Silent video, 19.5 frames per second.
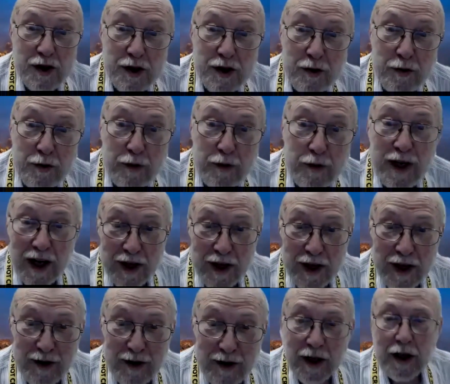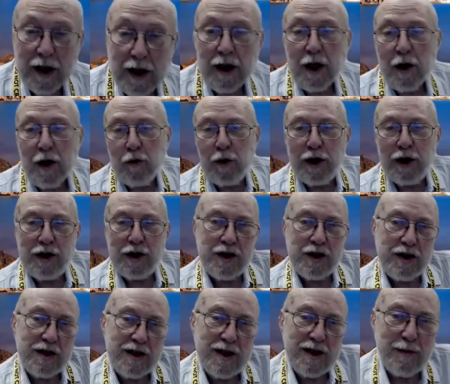at 300,
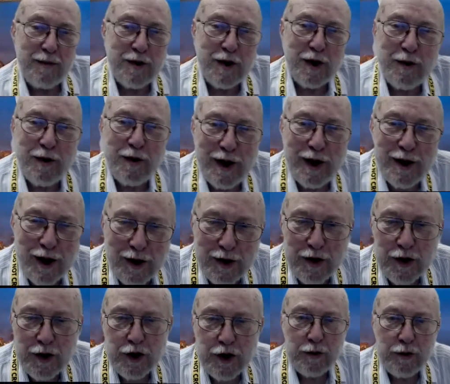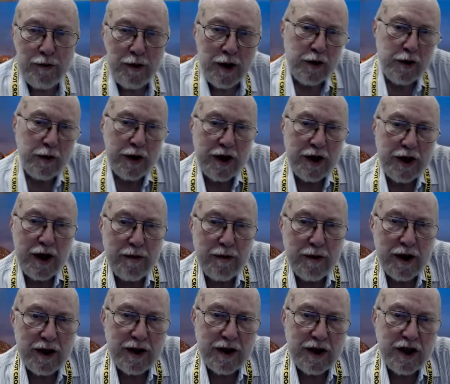which subsequent has also shown much what Tim
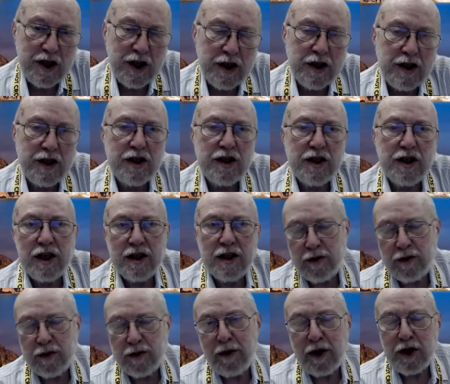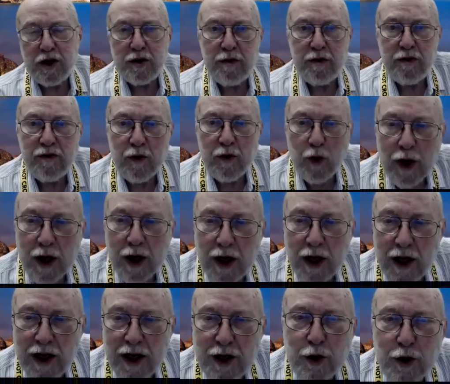has just discussed, what I mentioned before,
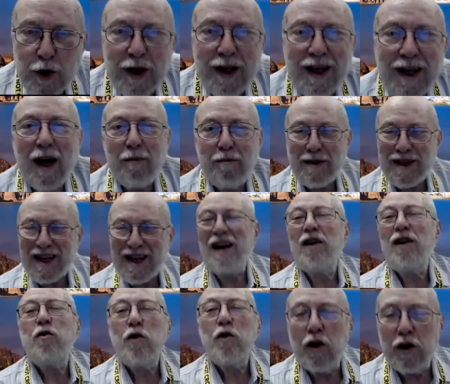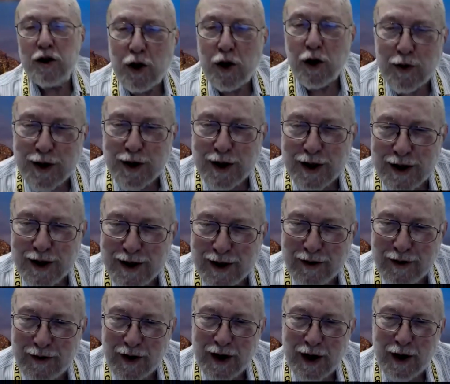is you can come down on doses
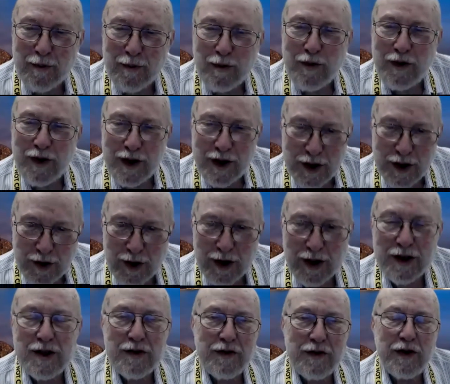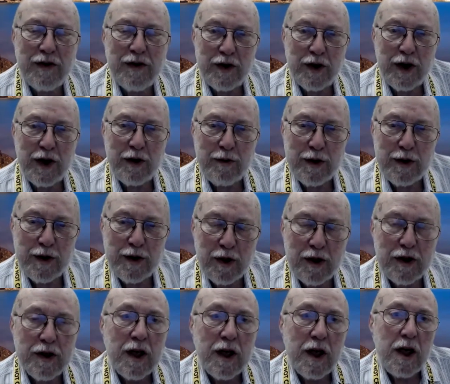of a number of these drugs if you have a good
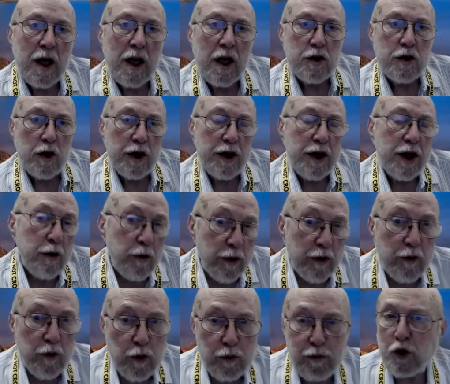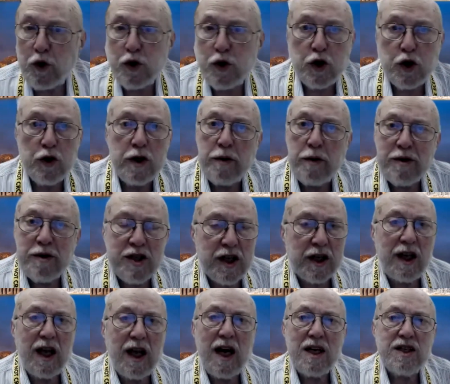response. So I think bosutinib is the
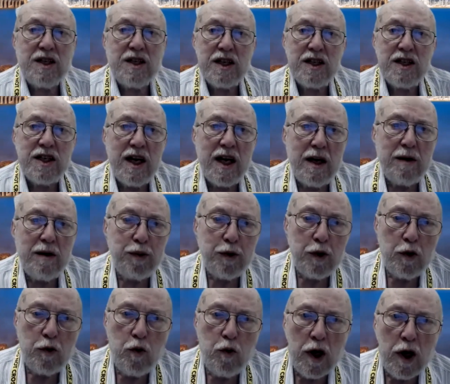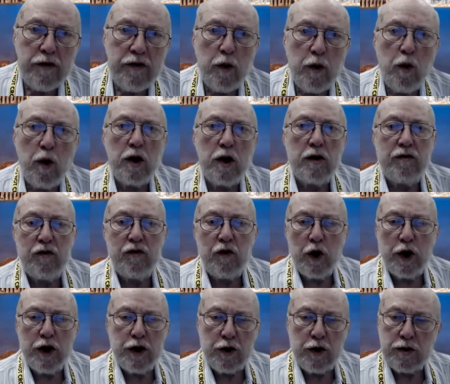class example where if you want to
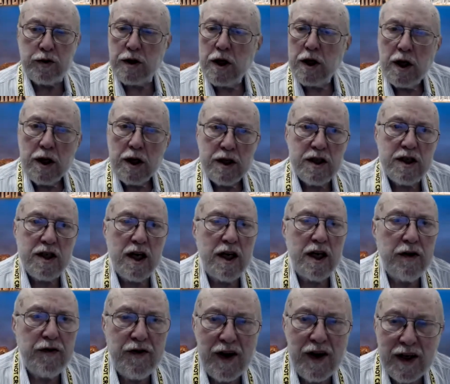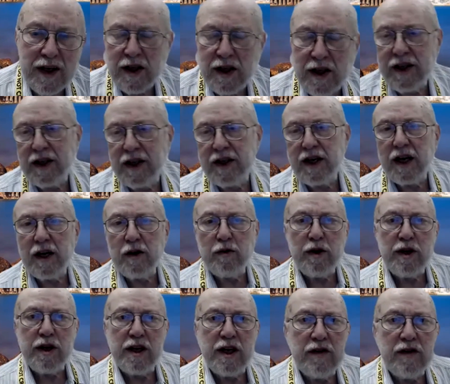avoid those side effects like the
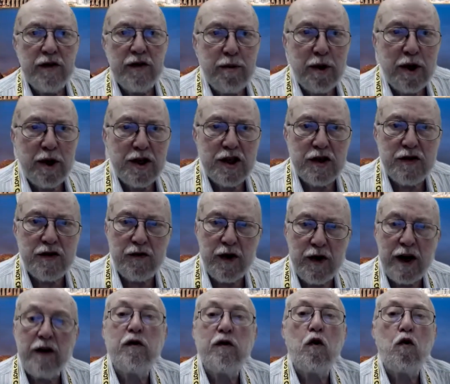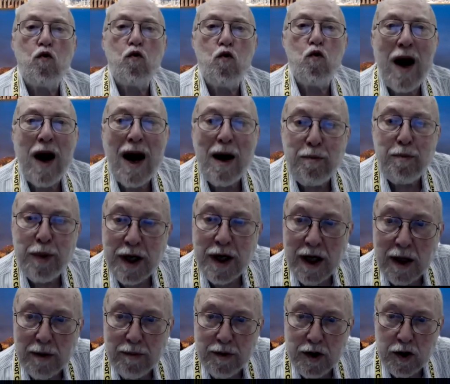diarrhea that everybody's spraying up, ramp it
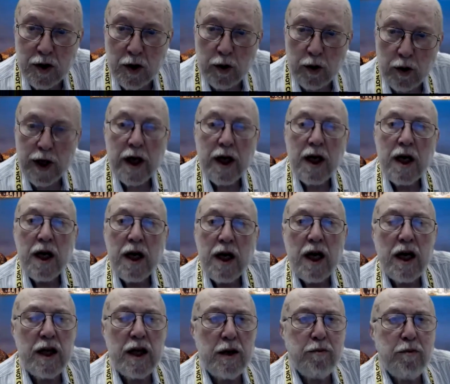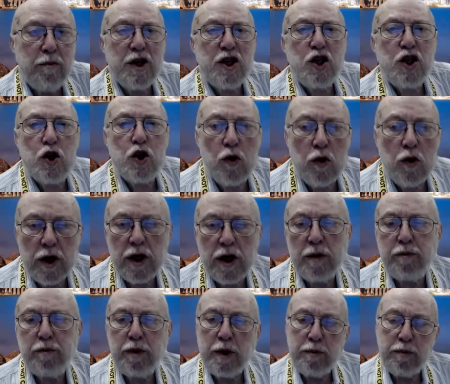up slowly. And the majority
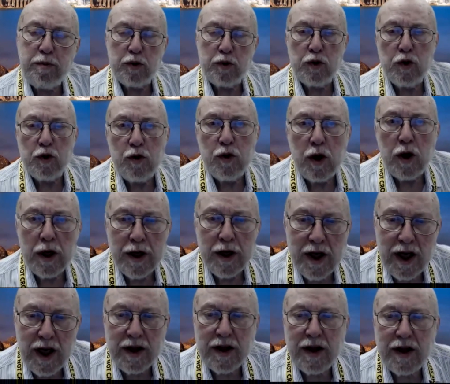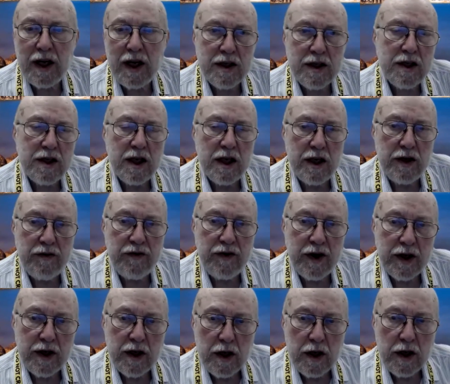of people do not get that side
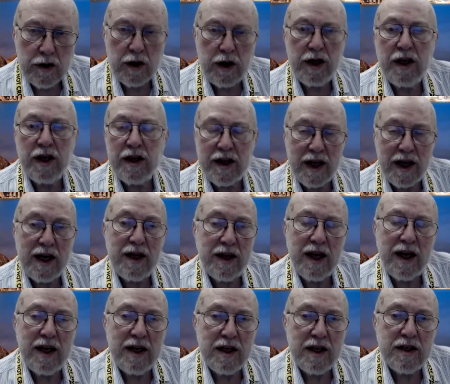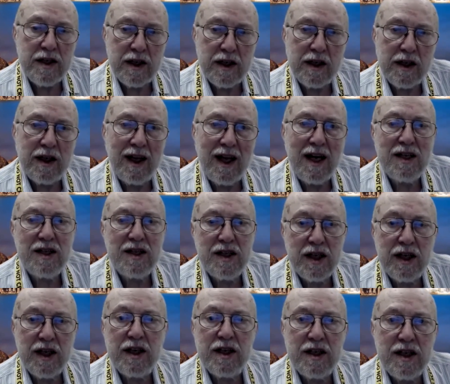effect. So I think that is the classic
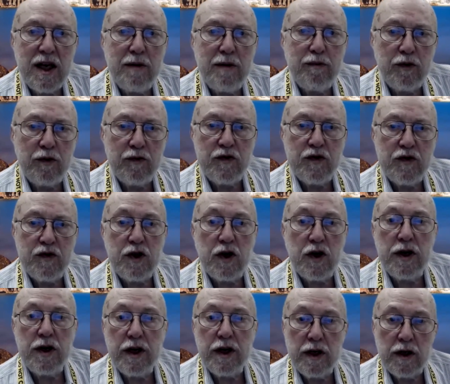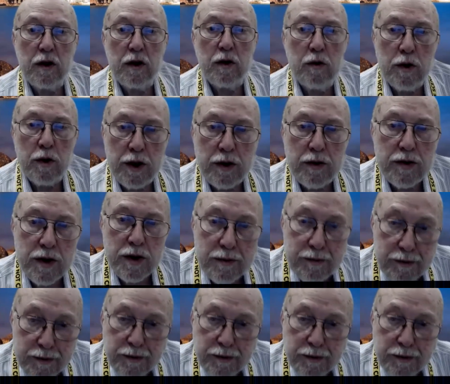example for starting at a lower dose.